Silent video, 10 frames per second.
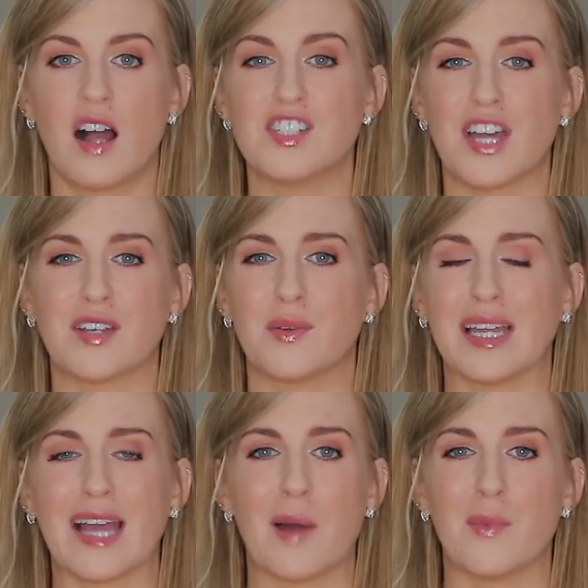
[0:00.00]
I genuinely
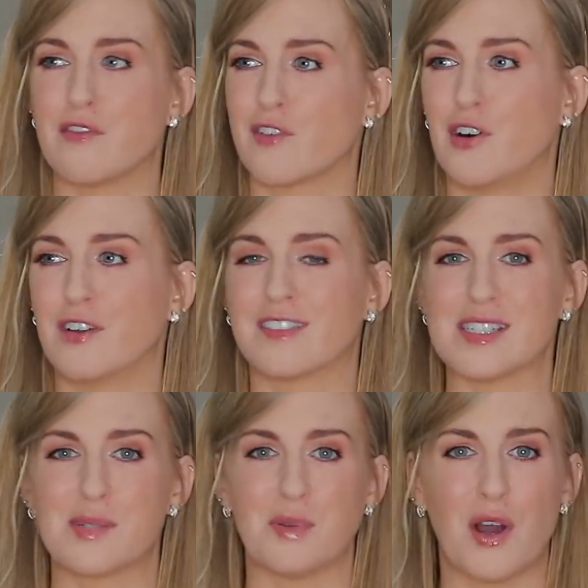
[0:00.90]
can't wait for all of
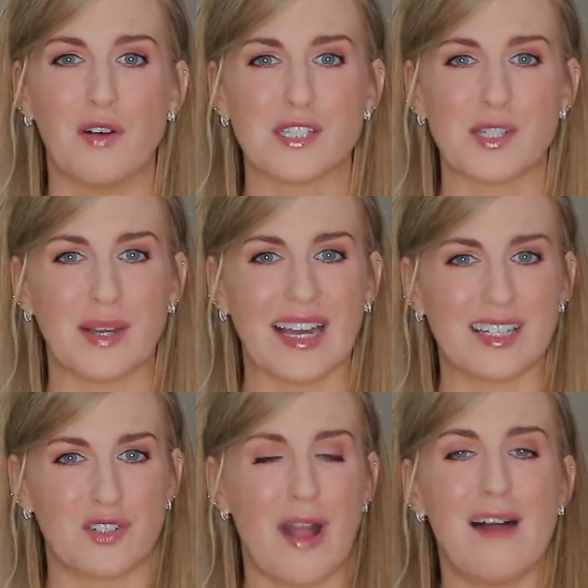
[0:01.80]
this to be over so I get
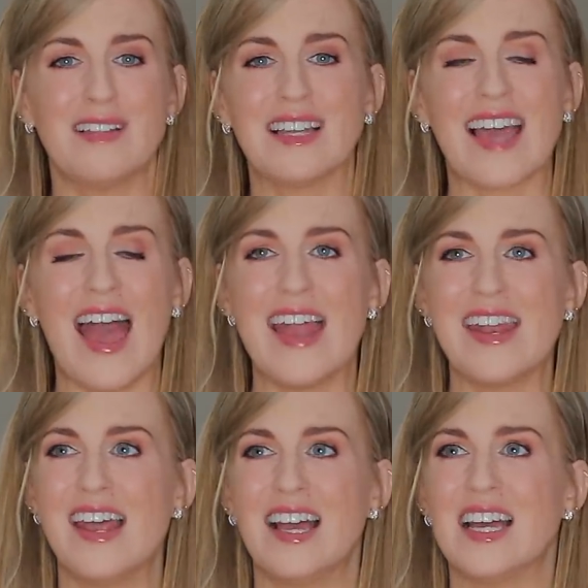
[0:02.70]
to travel
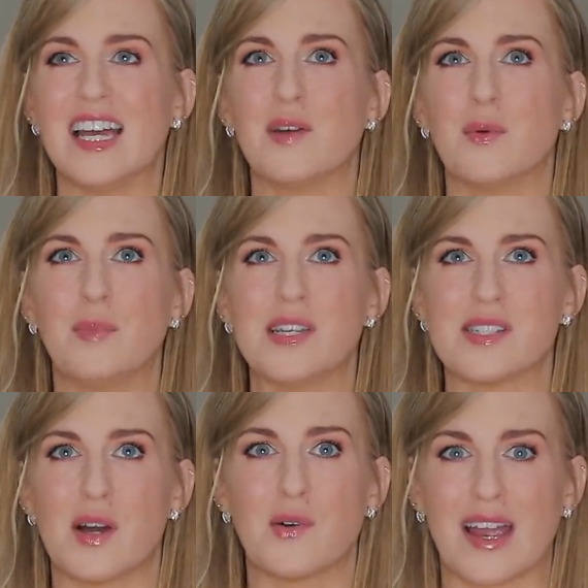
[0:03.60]
again. It will be
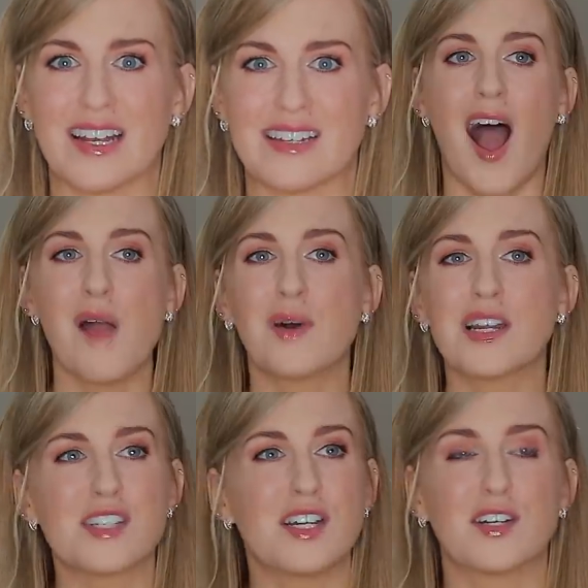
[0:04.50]
so great. I
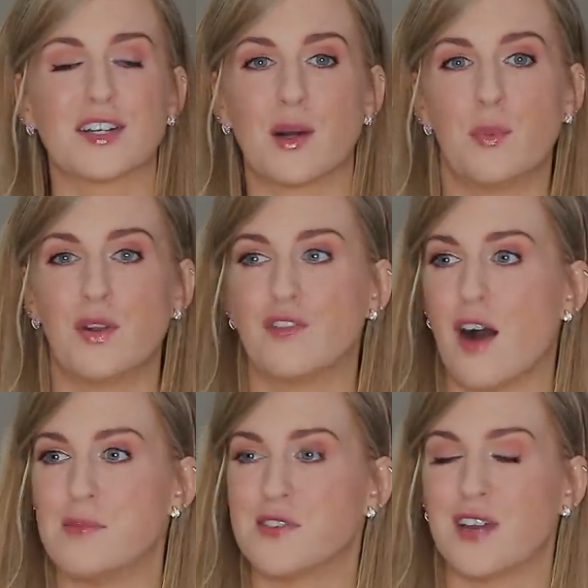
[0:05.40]
wanted to look at a couple of
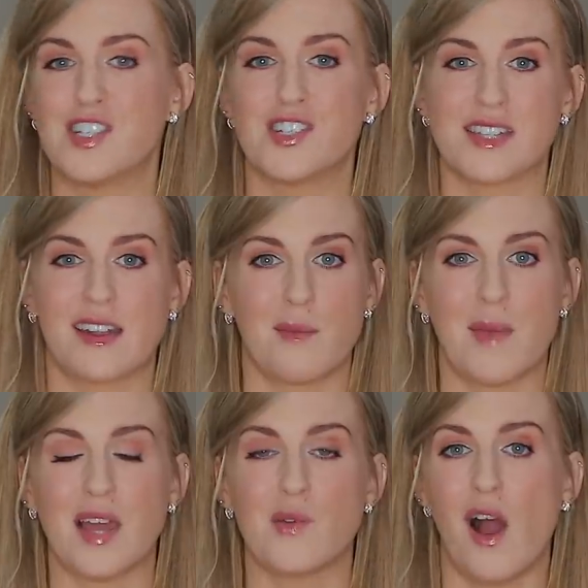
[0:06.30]
observations that I
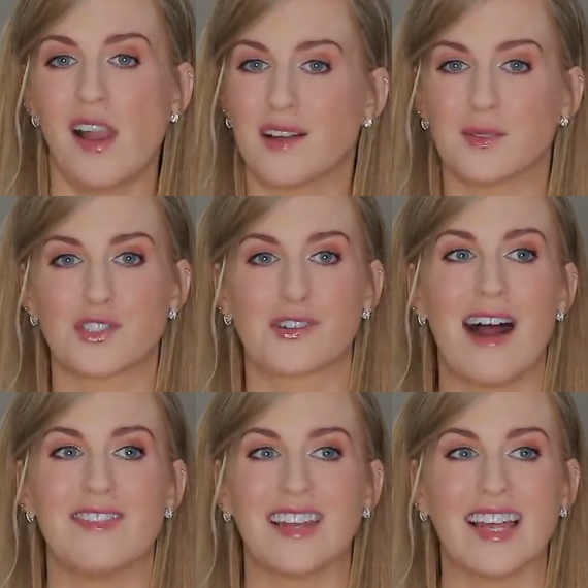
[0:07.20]
made while I was
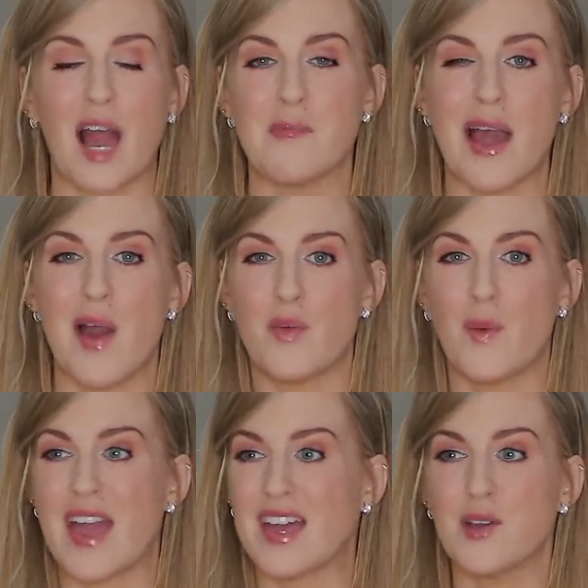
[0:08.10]
traveling about the
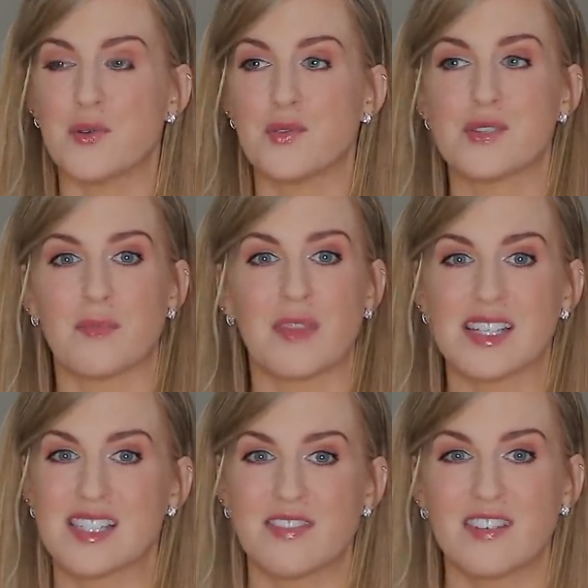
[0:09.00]
way you do some
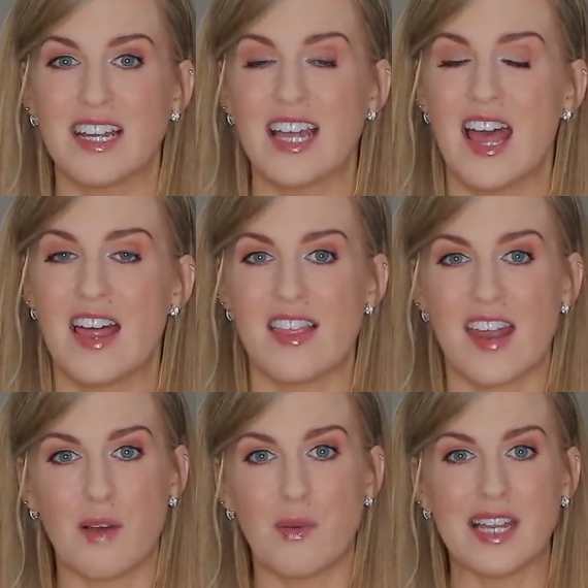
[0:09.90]
things differently than
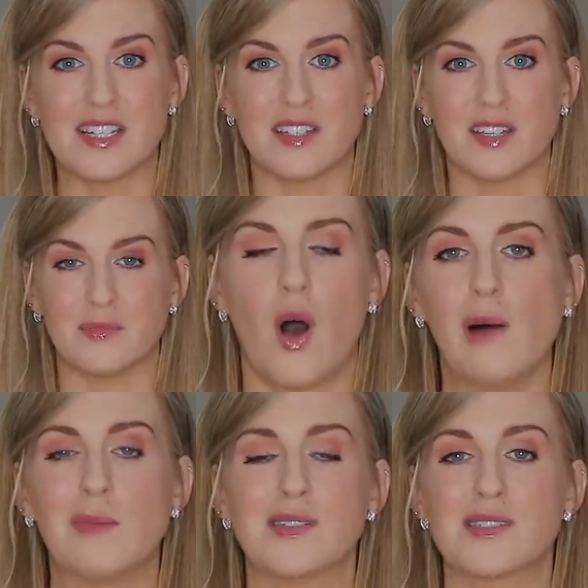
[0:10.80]
how we do them.
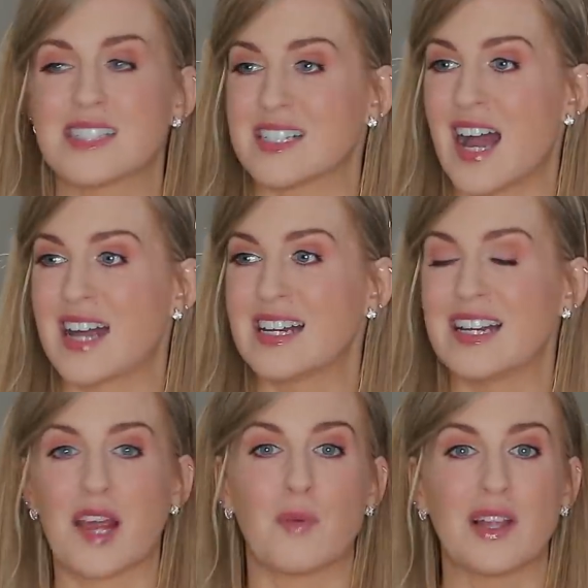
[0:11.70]
Almost exactly
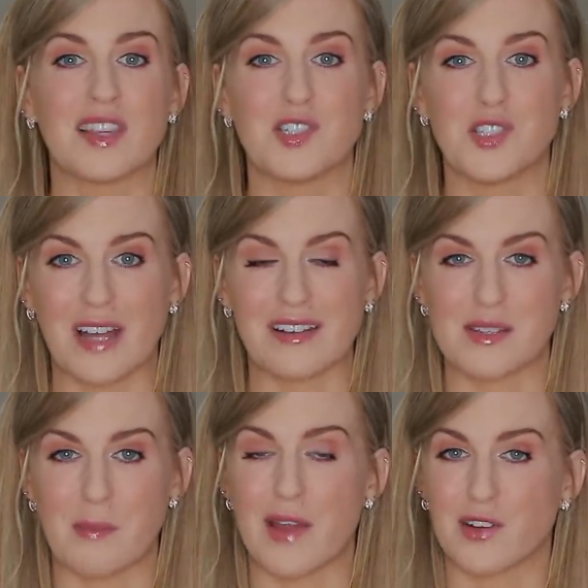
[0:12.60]
like what this channel
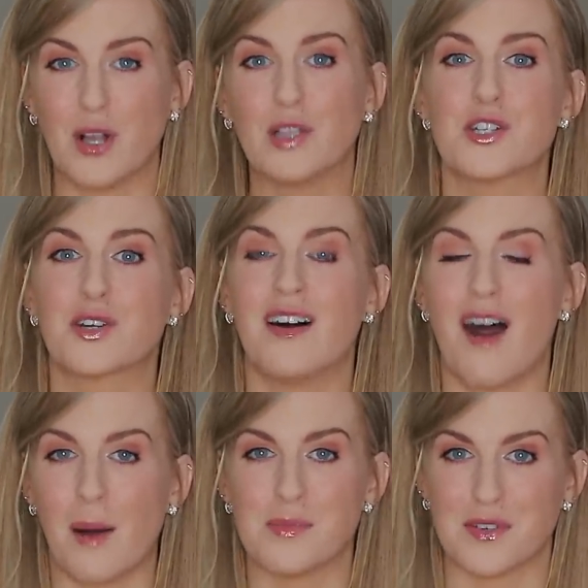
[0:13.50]
is about, cultural
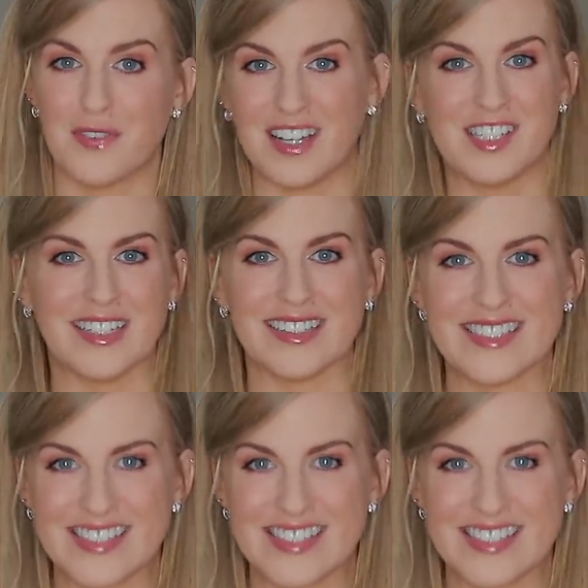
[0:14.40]
observations.